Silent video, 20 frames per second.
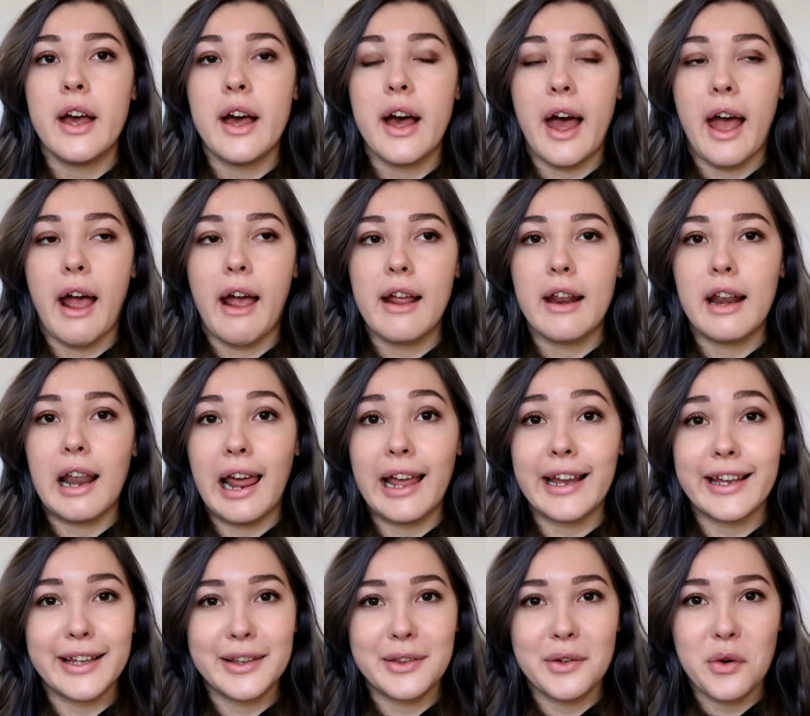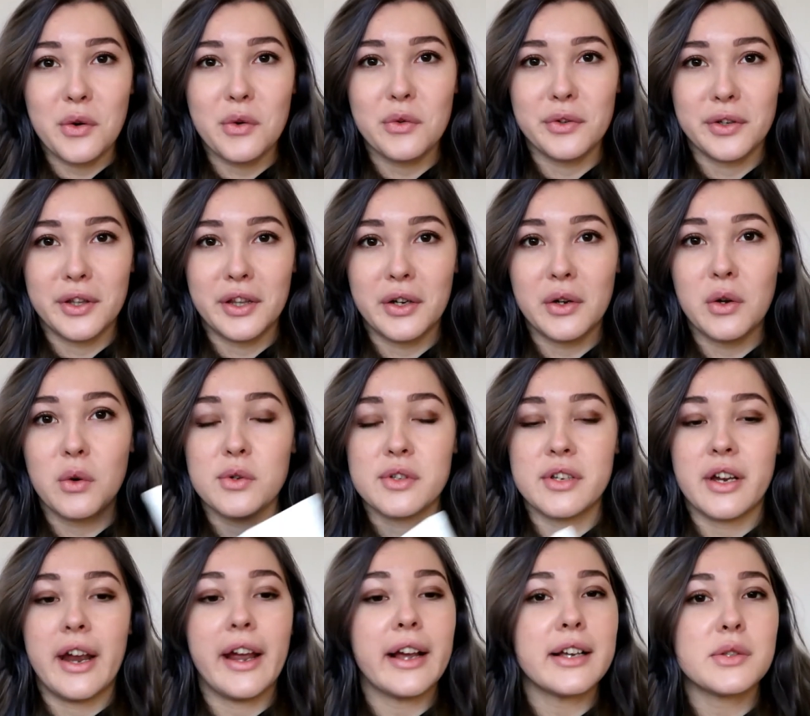I like it over the
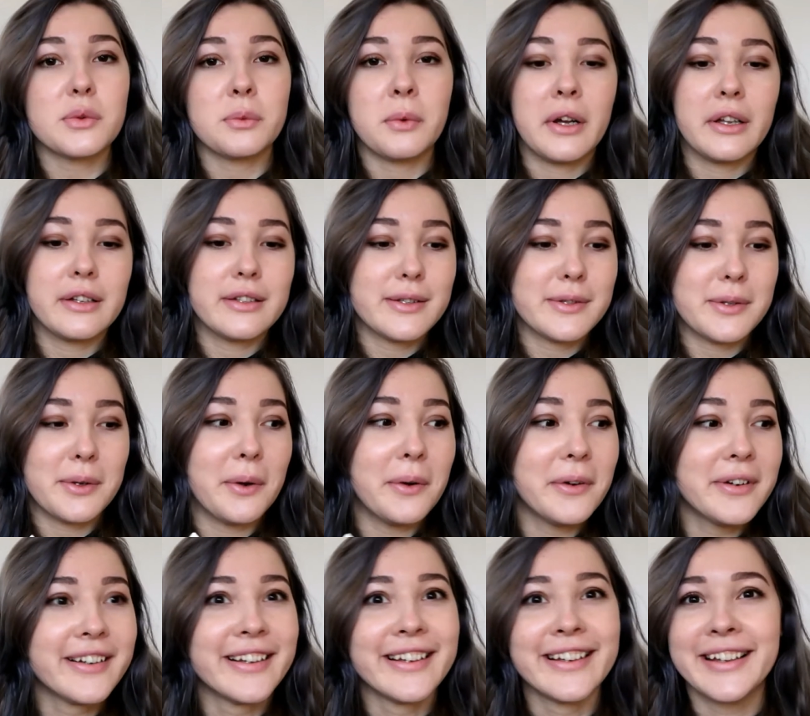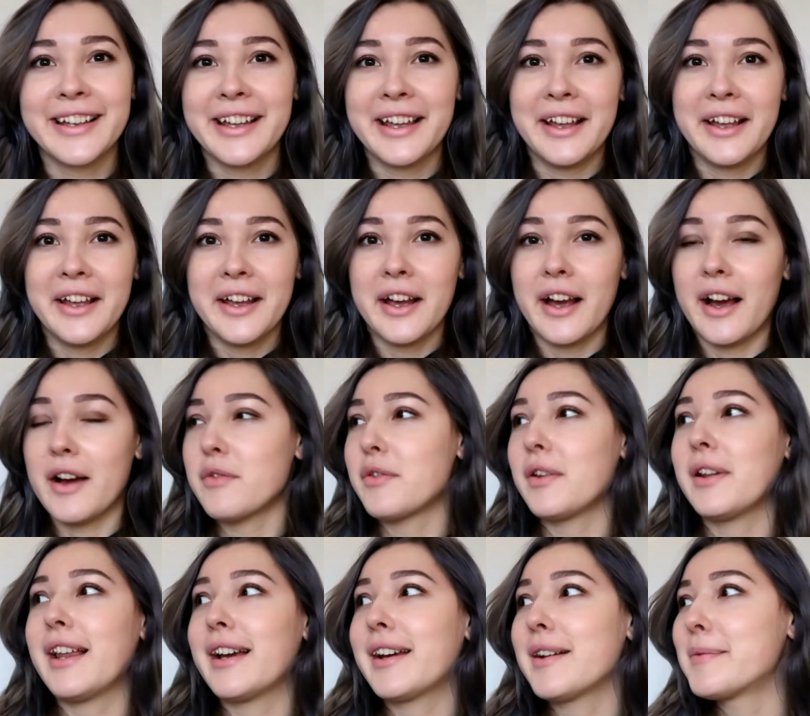Cosrx one, so I
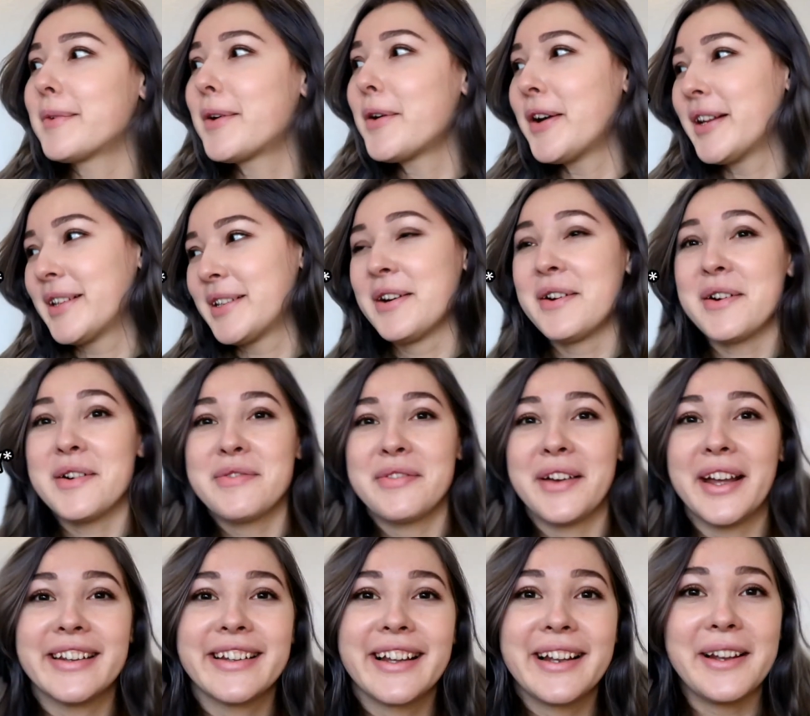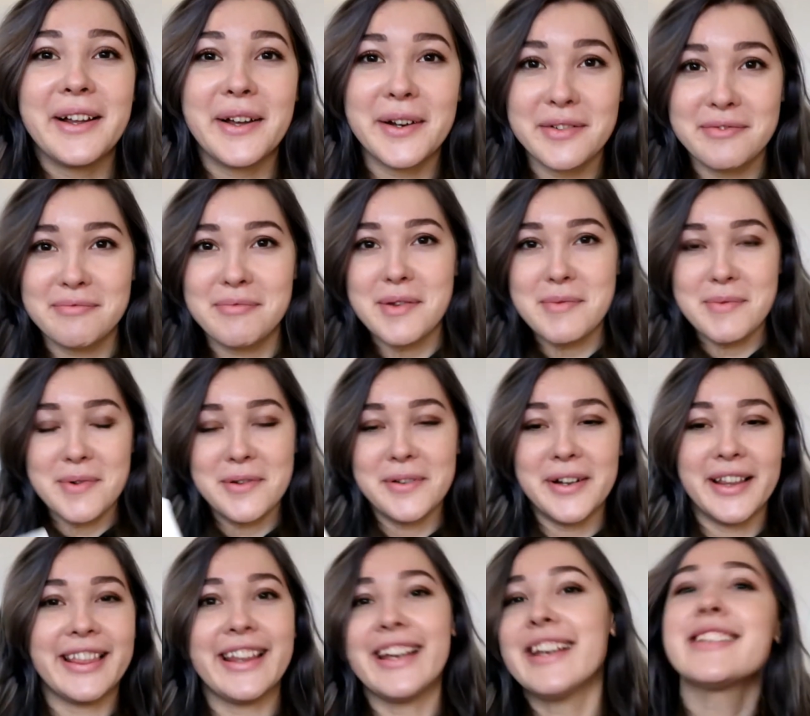feel like I'm going to offend a lot of people
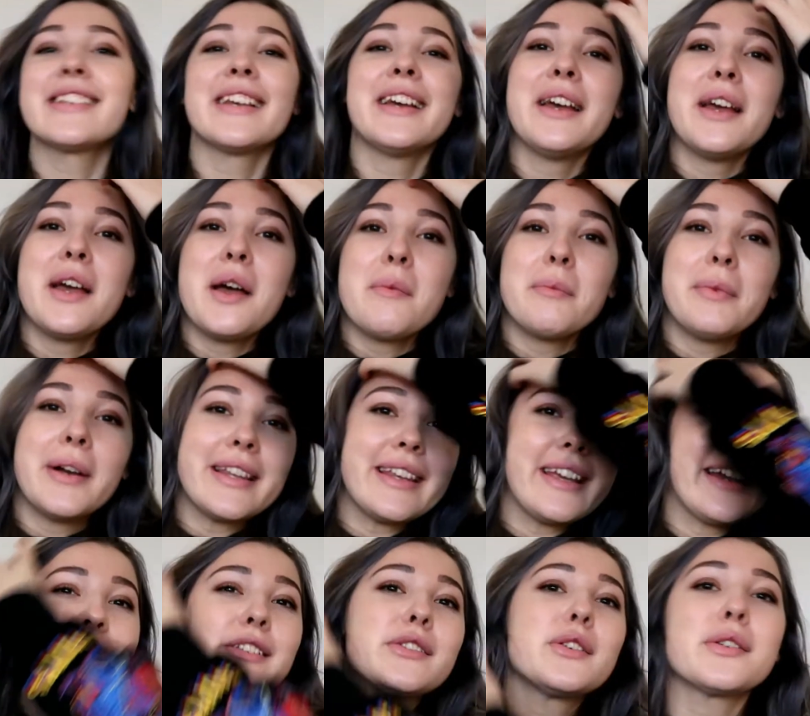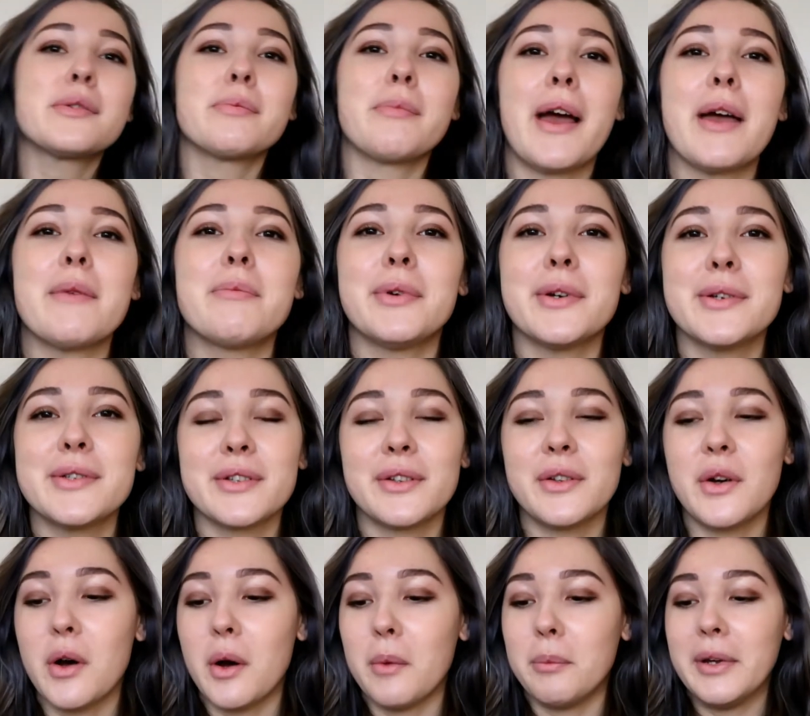with this. But yeah, just my
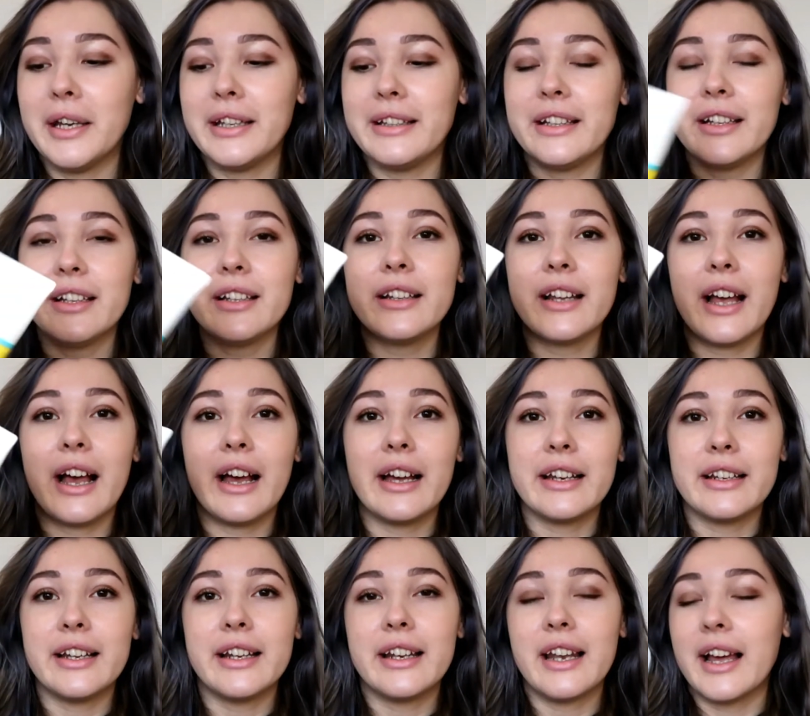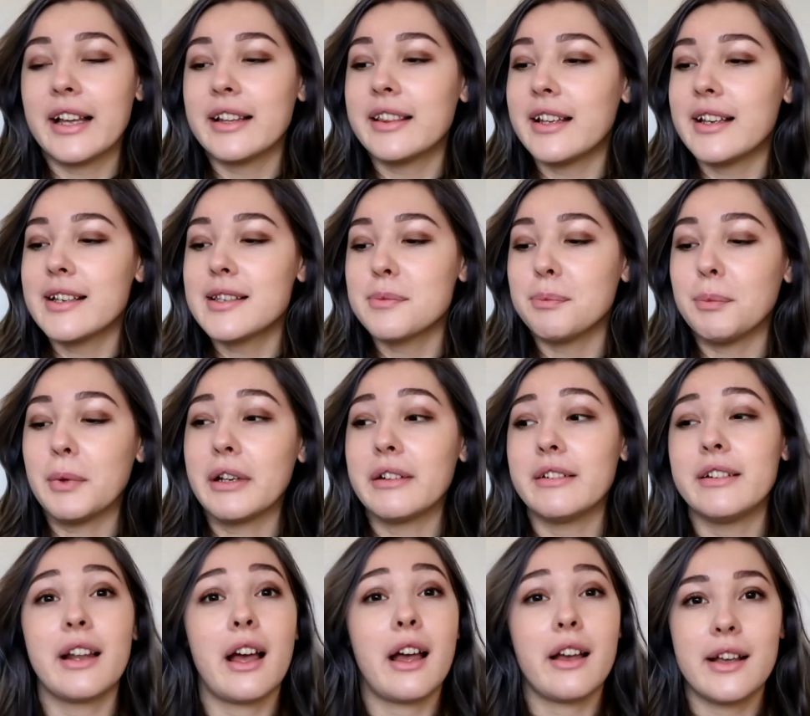personal opinion. I did like this, but
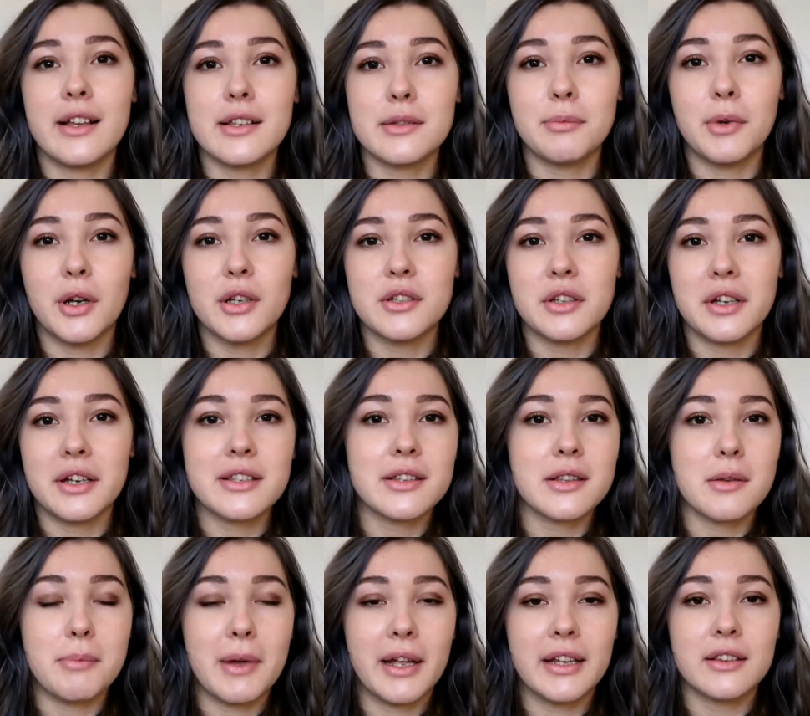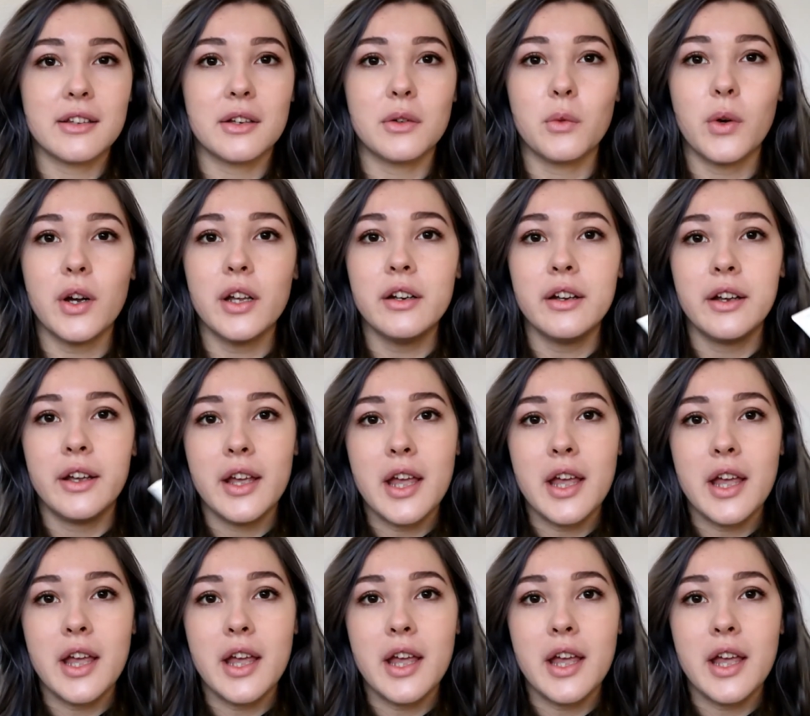not as much as the Benton one.